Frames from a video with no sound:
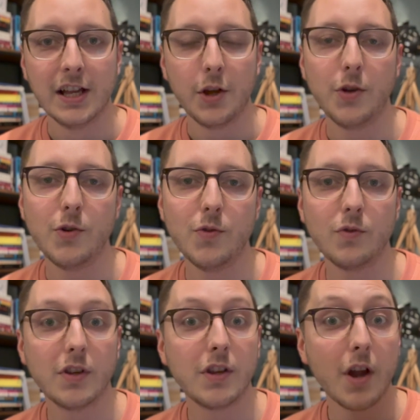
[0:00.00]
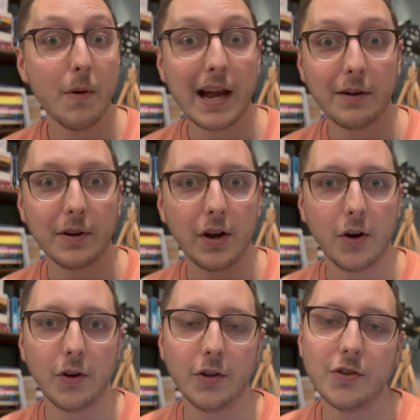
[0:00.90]
who go out
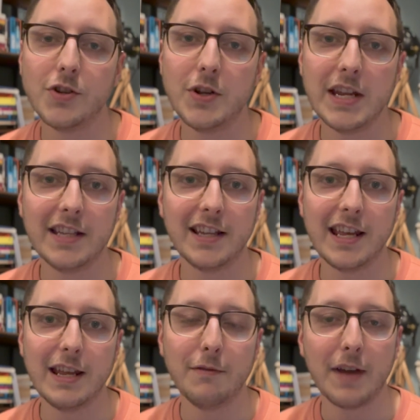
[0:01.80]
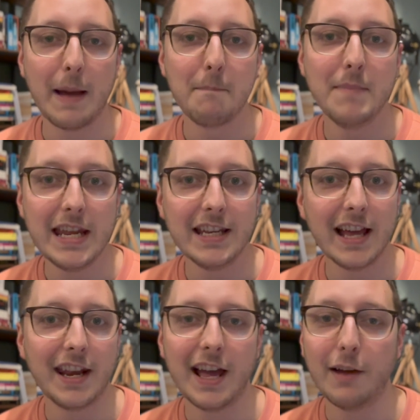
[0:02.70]
on New Year's Eve and meet
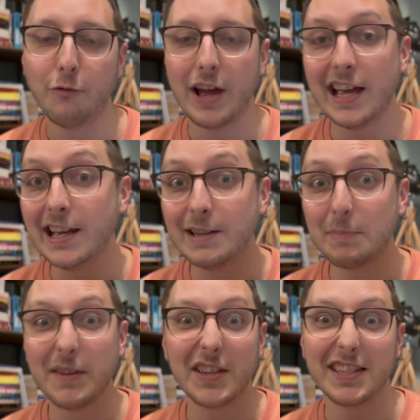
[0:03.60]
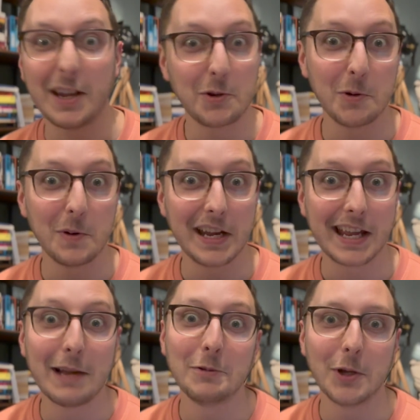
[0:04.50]
and have a bit of a sexual
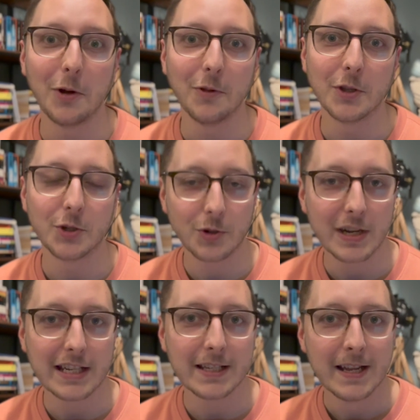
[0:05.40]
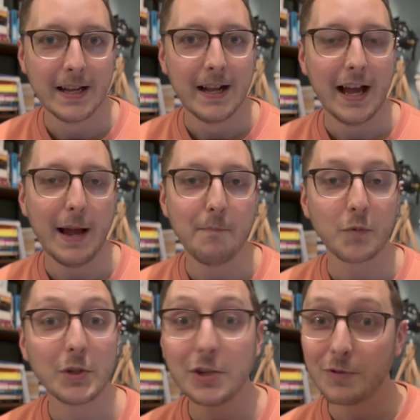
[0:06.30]
encounter on the street. Um,
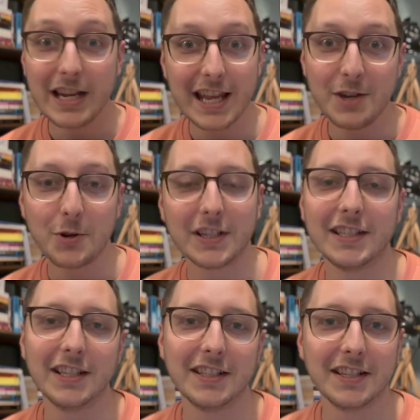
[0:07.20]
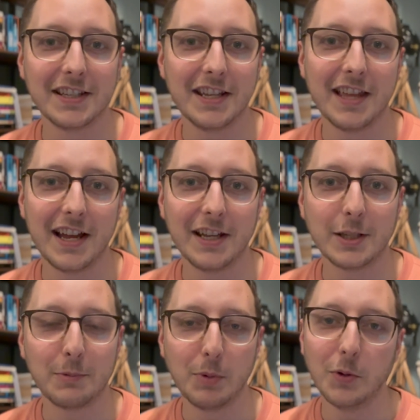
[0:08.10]
which is really interesting to see that
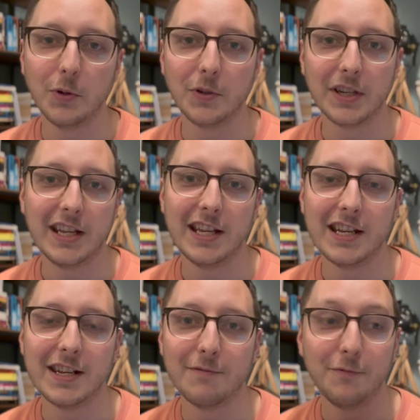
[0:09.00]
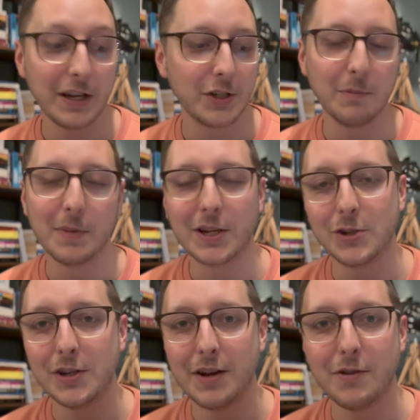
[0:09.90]
explored in fiction because
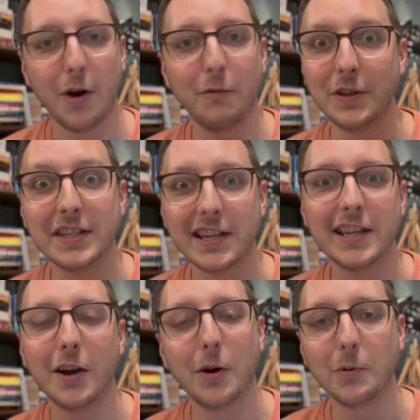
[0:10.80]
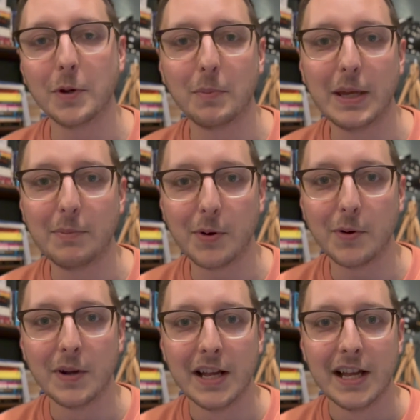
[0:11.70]
you don't often see older people